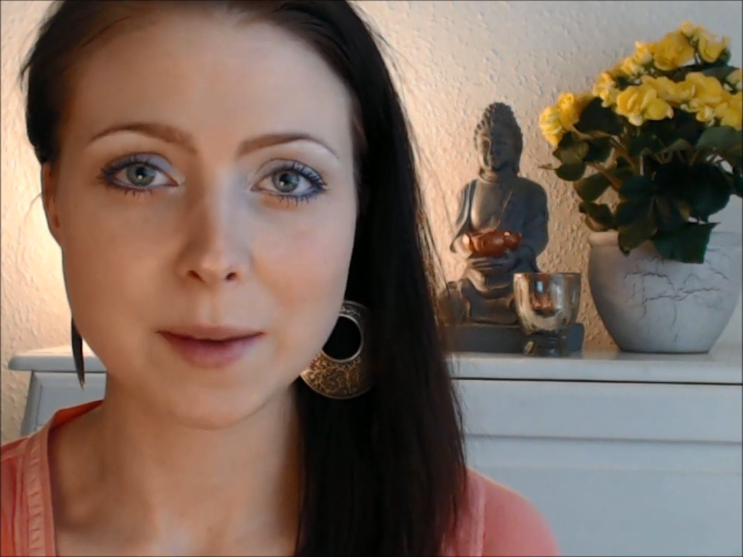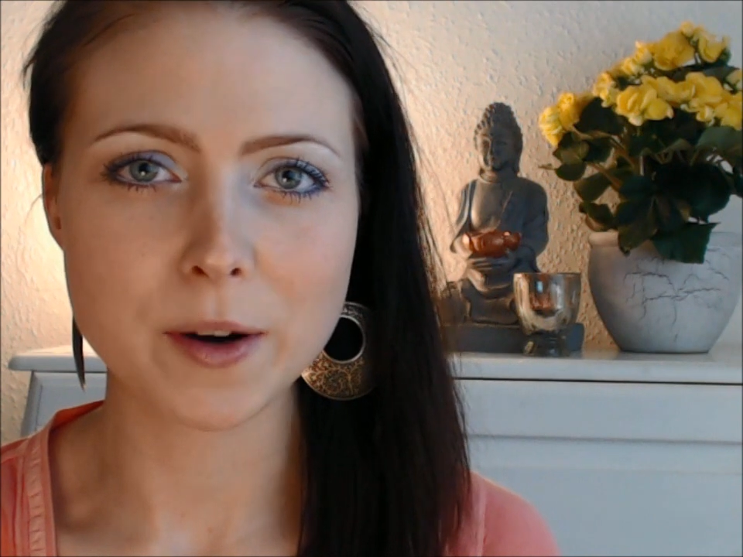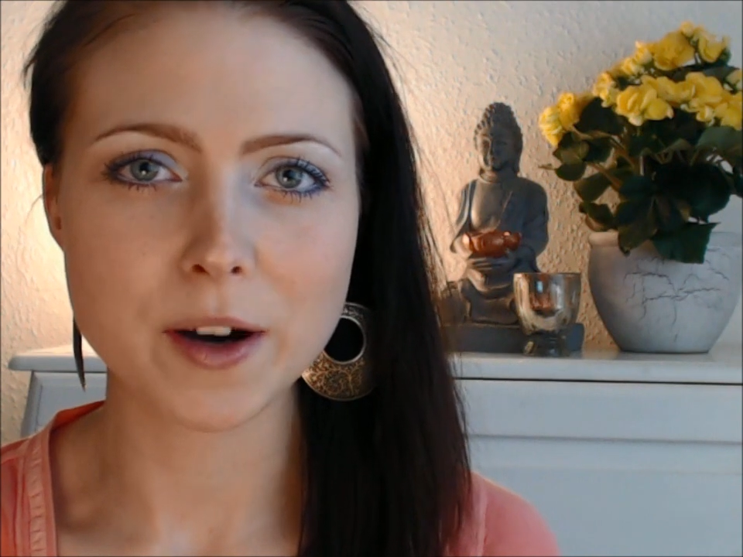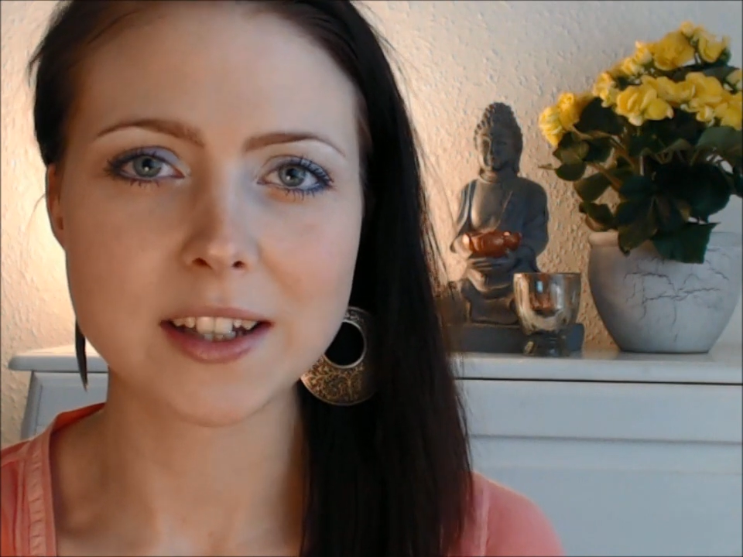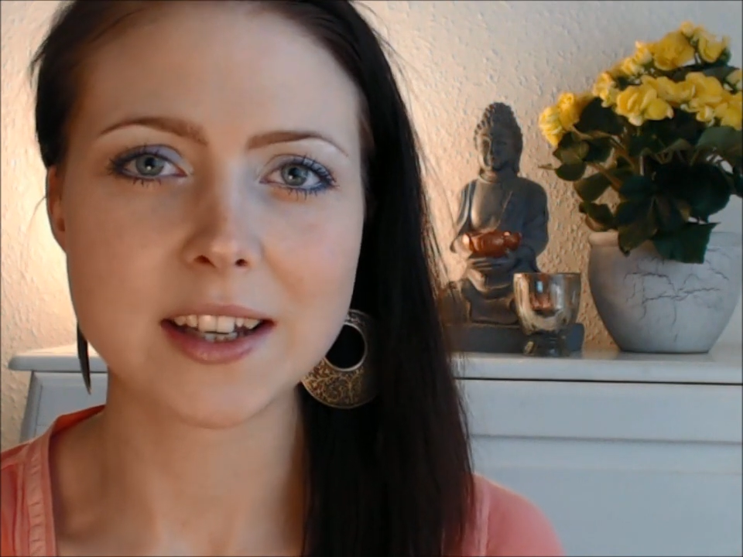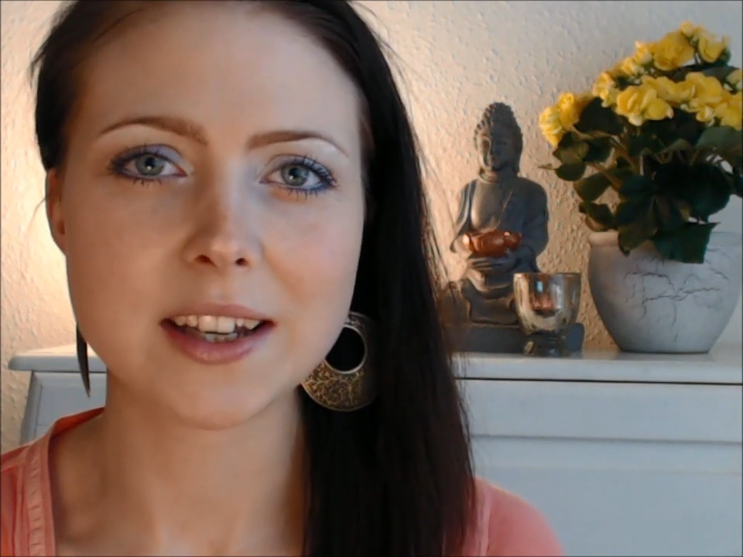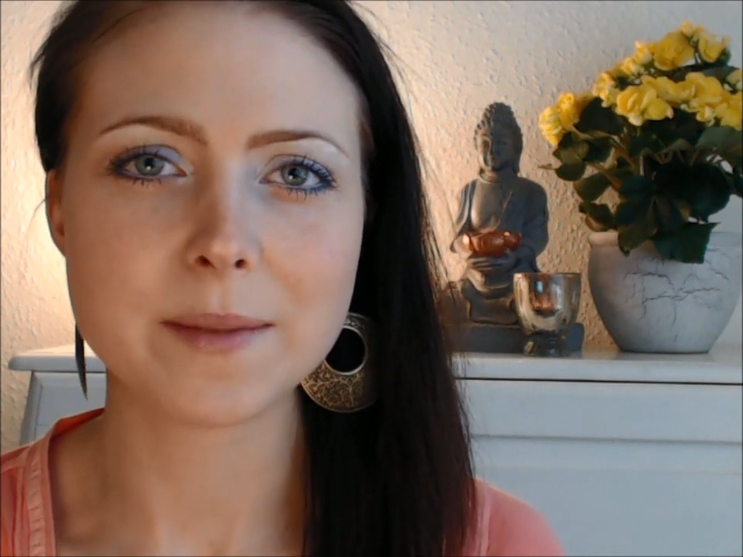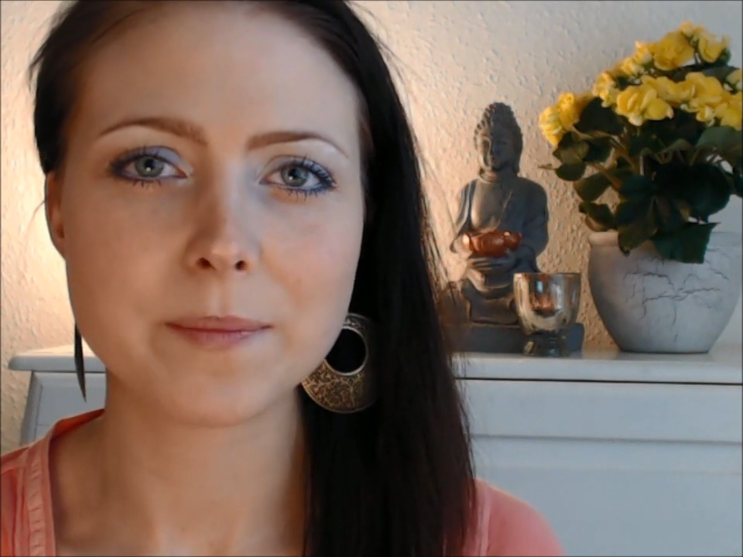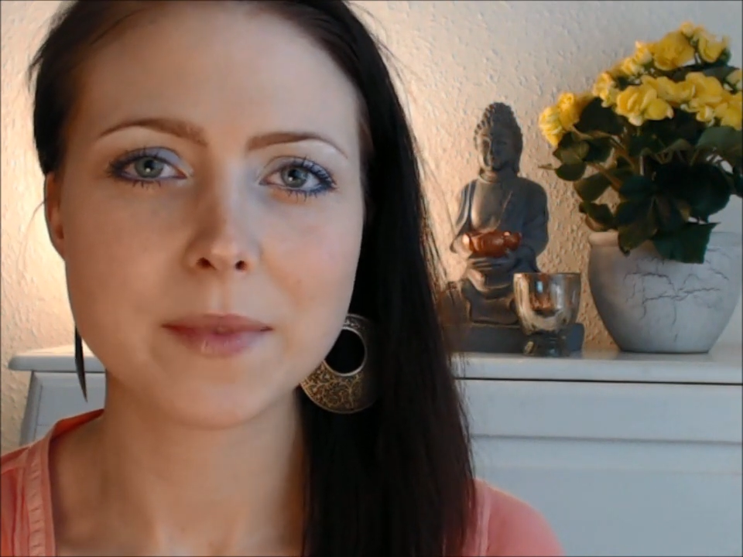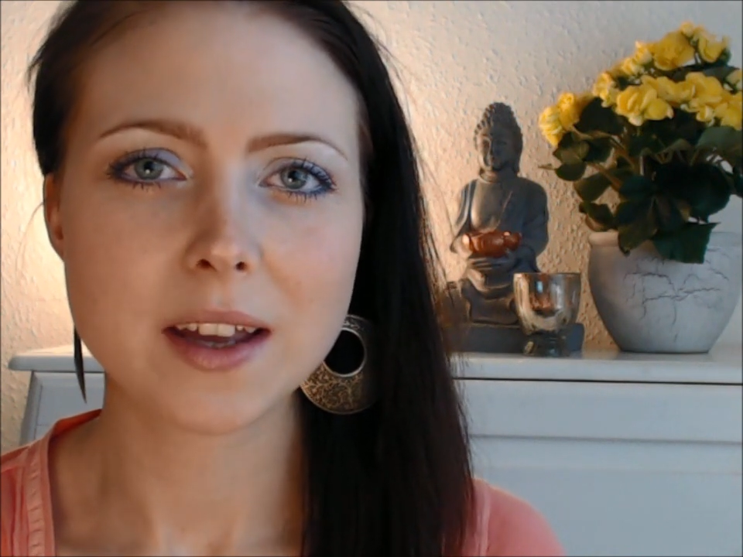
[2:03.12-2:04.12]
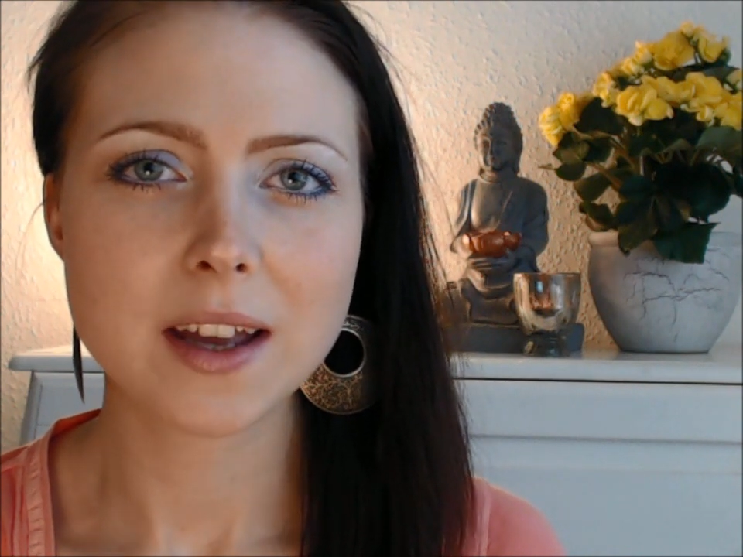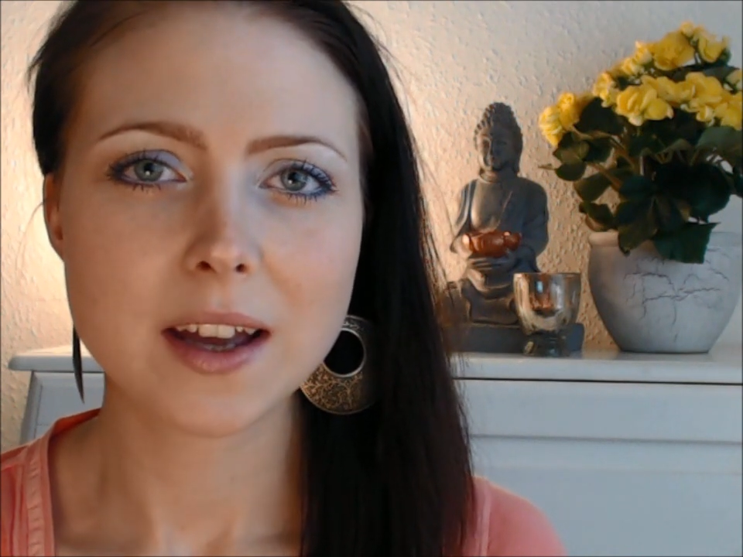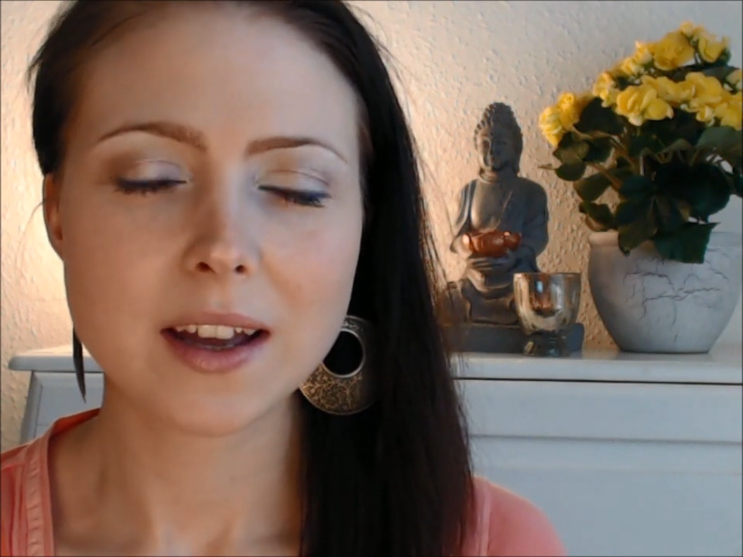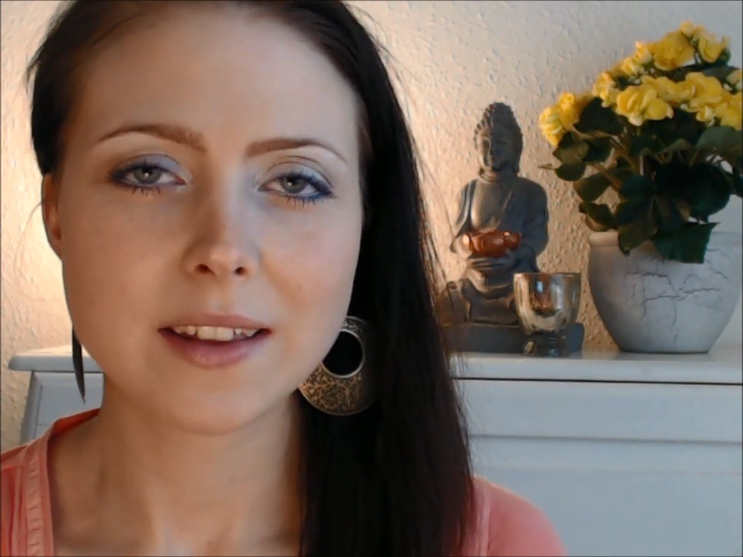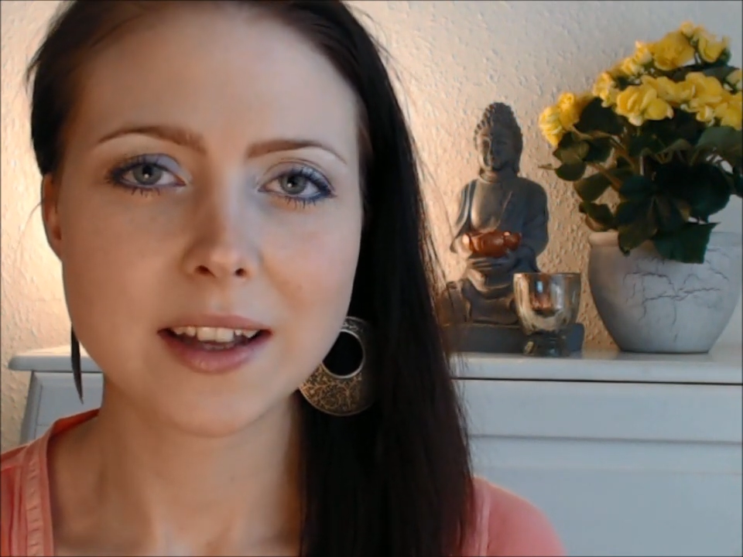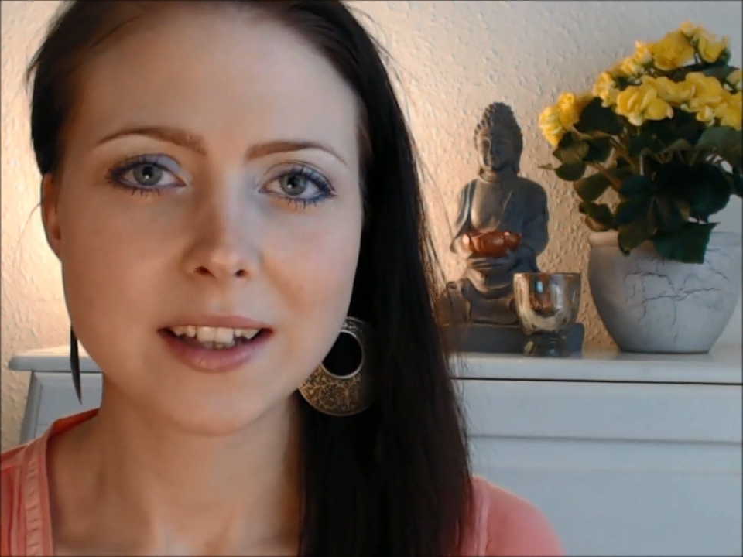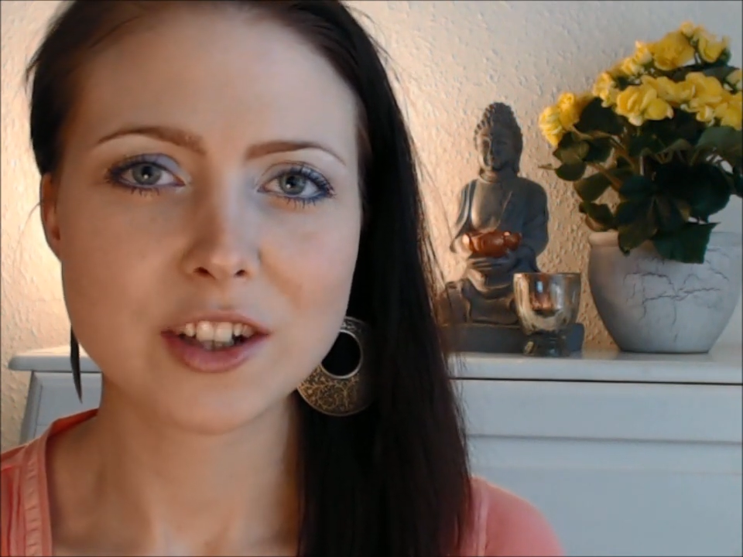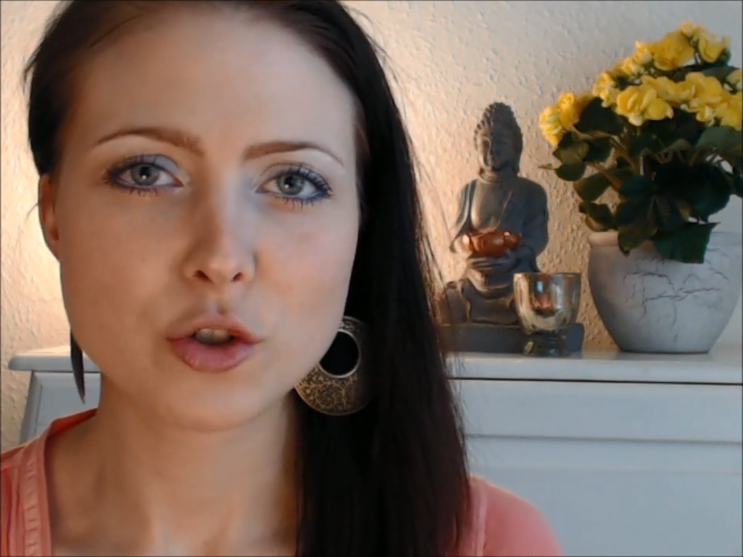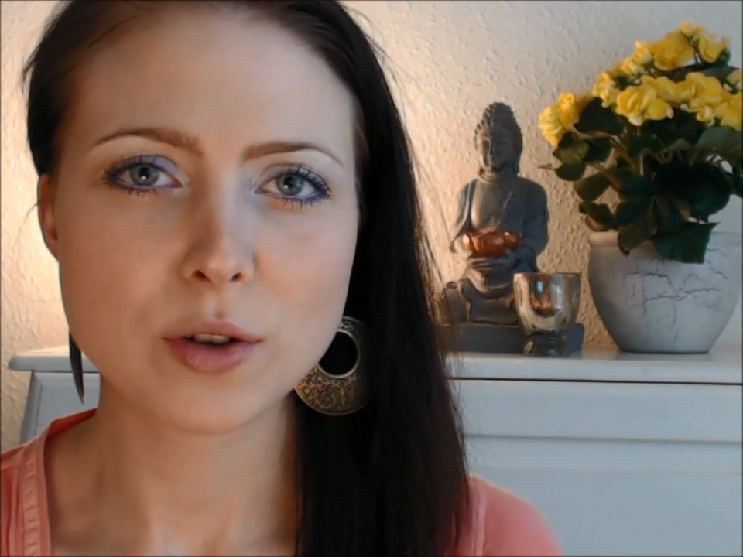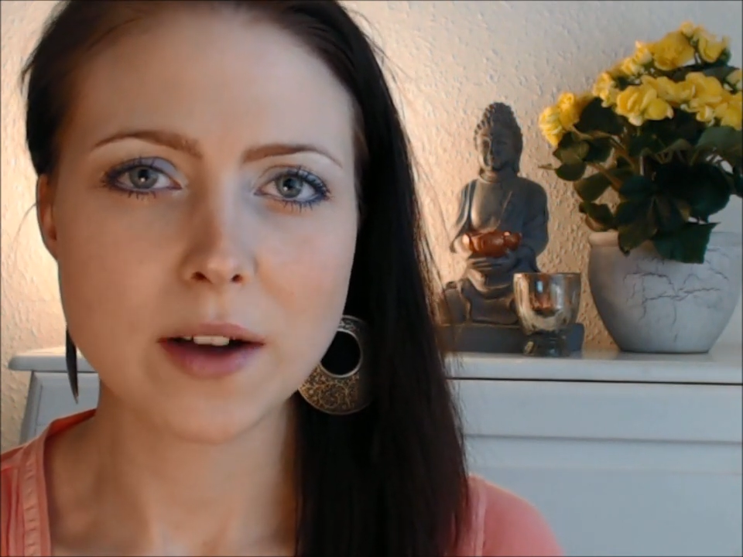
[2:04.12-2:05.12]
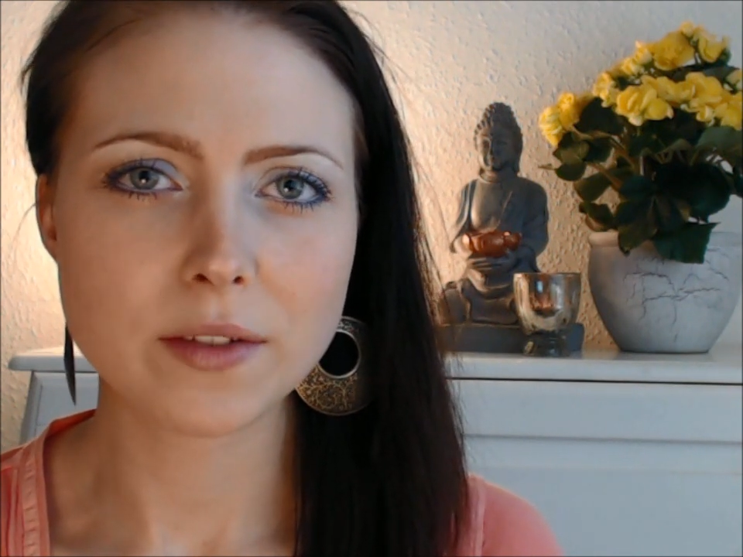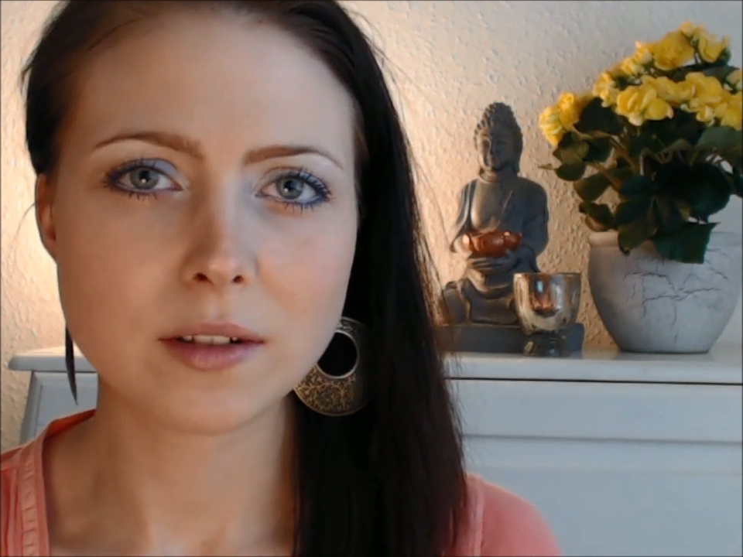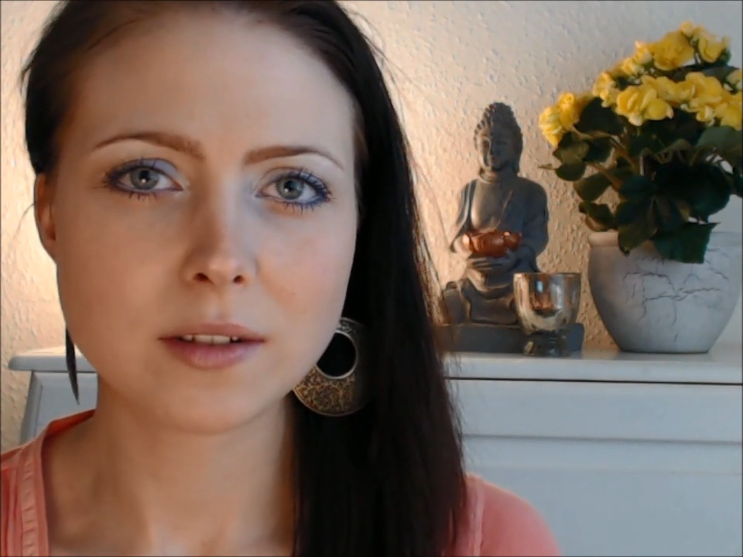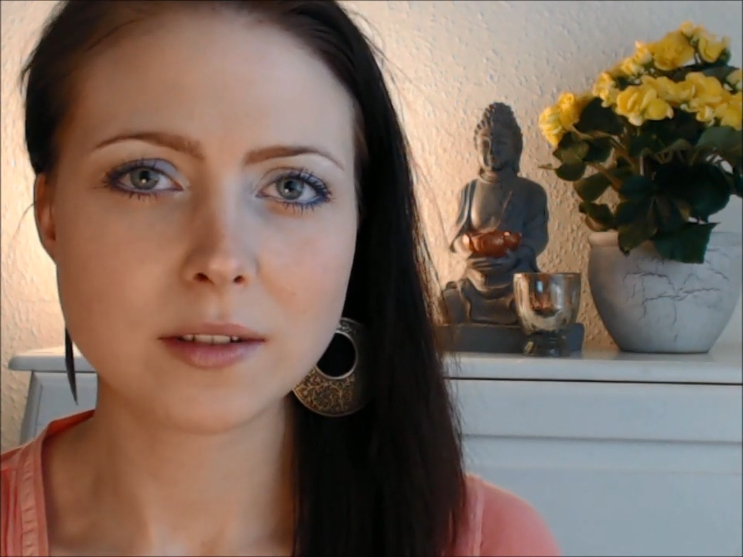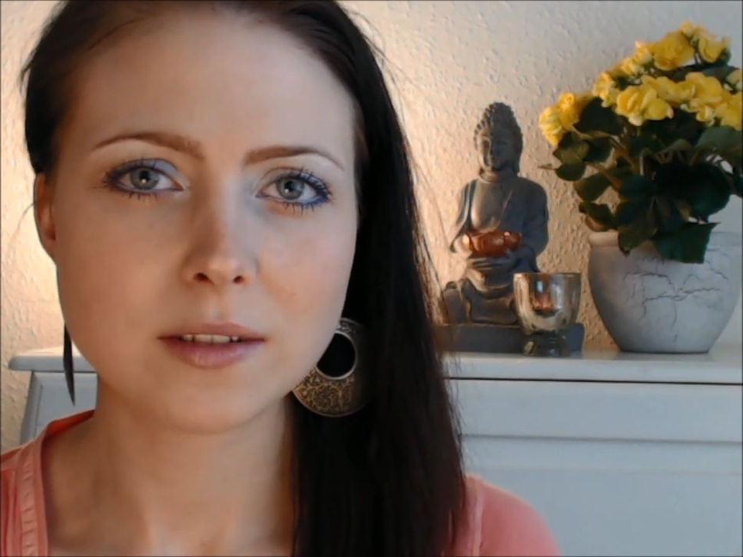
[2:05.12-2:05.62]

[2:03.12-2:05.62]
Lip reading: body that can travel